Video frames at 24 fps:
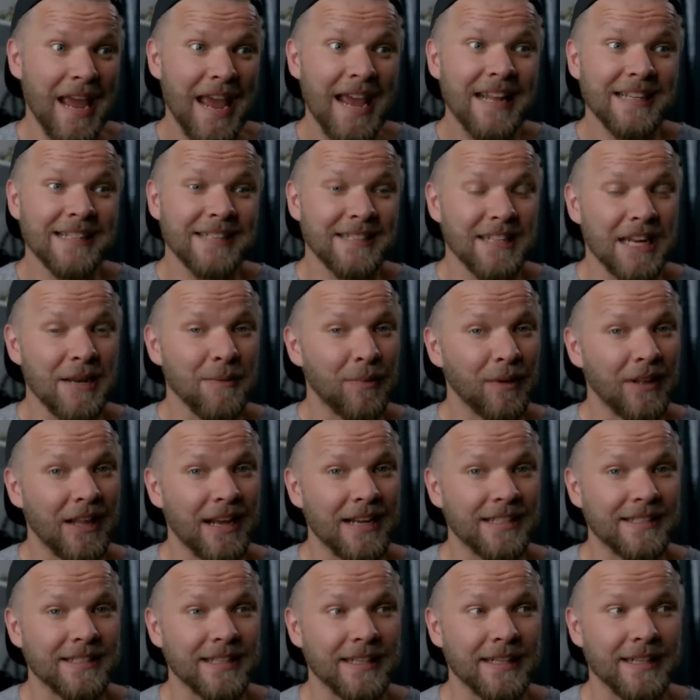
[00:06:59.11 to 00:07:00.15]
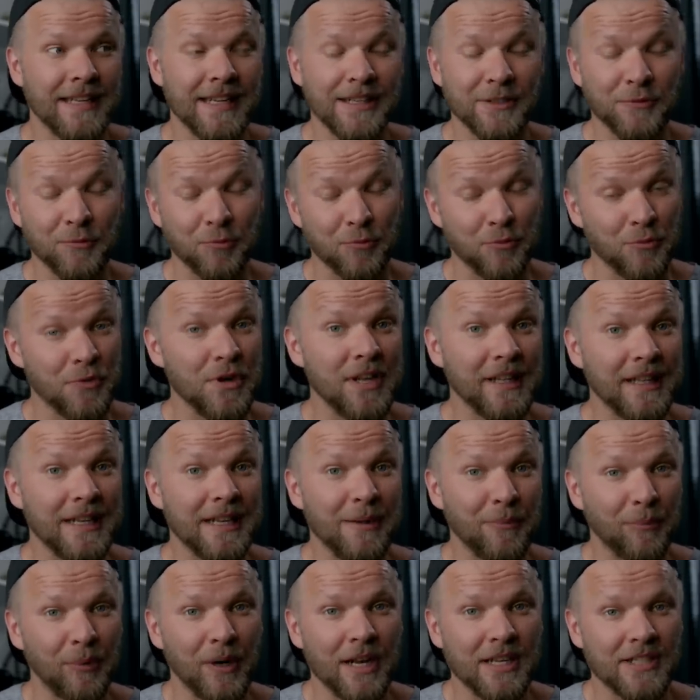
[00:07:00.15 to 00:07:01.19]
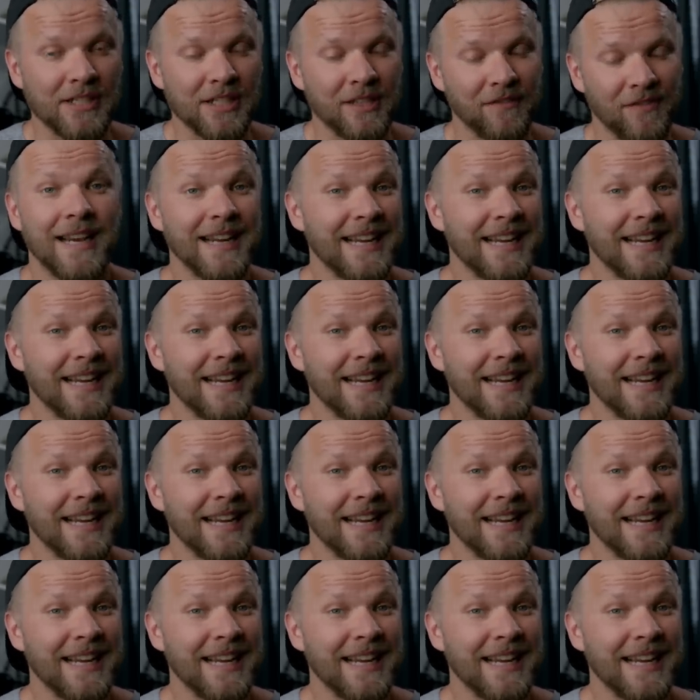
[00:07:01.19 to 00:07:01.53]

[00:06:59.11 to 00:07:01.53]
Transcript: and stabilize it is really impressive.